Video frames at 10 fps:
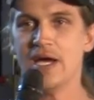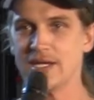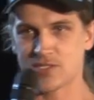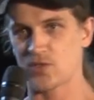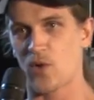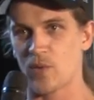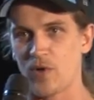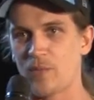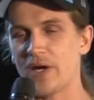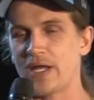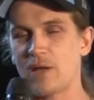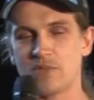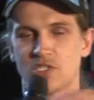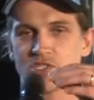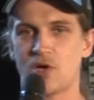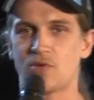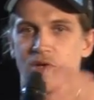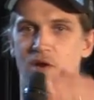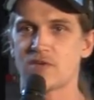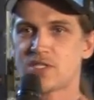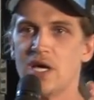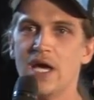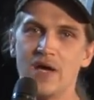It's normal, but I'm just so nervous.